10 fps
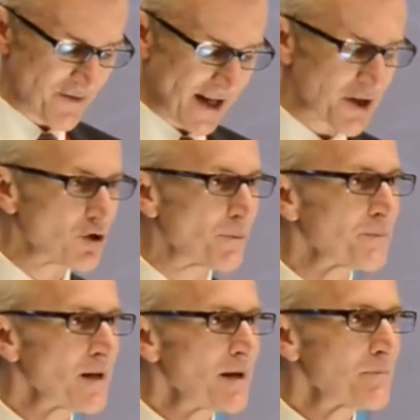value,
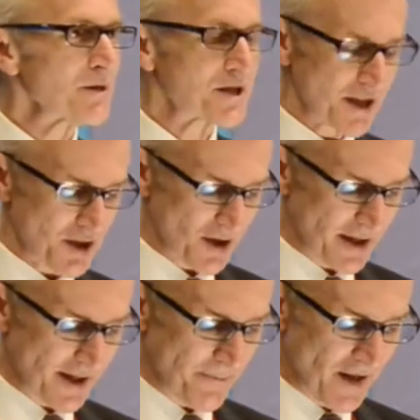
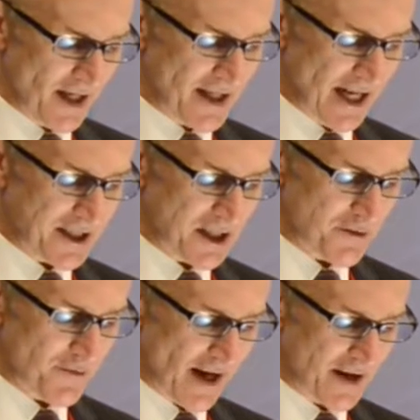particularly in
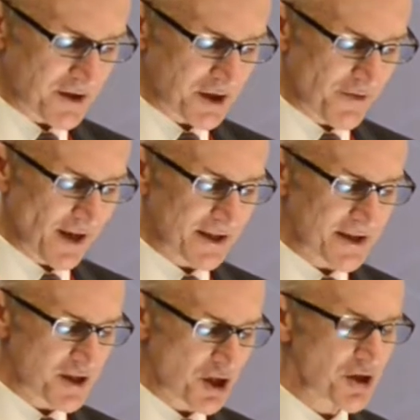identifying the difficult
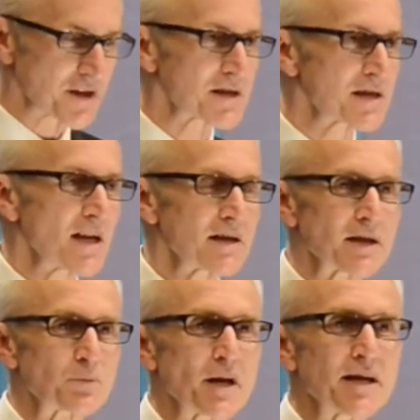decisions
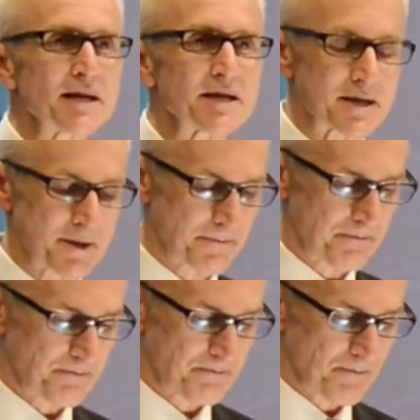that were needed.
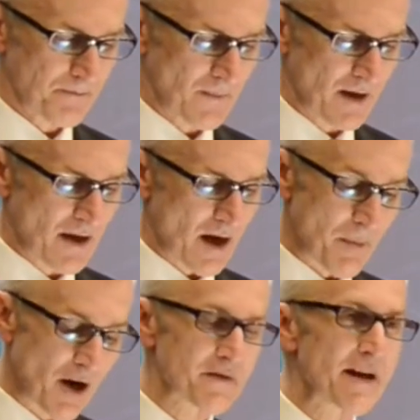
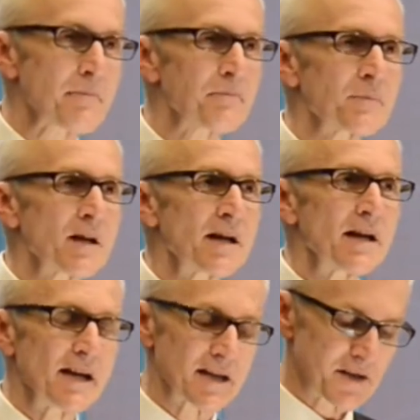Among them
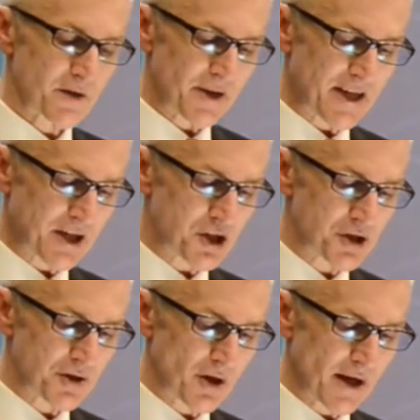is the
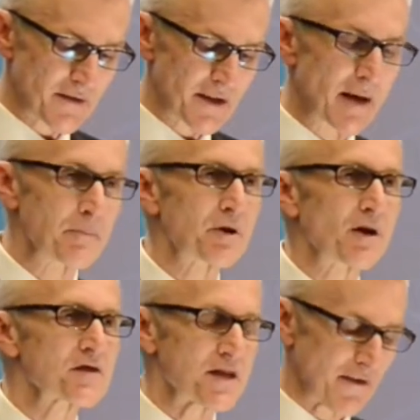reduction in the number
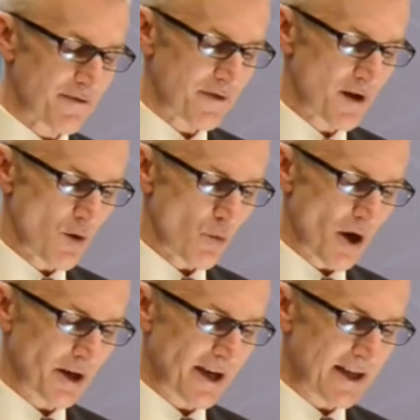of staff
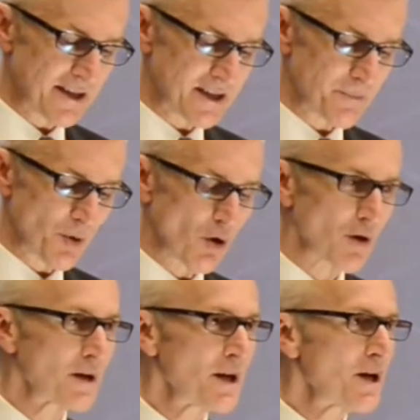working at
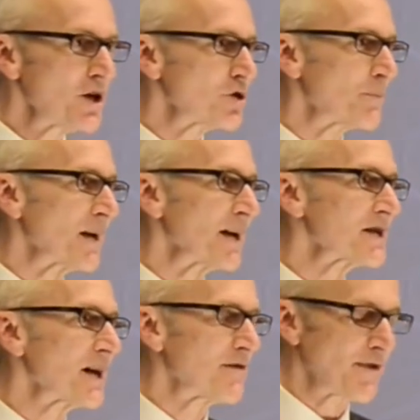Interpol to build a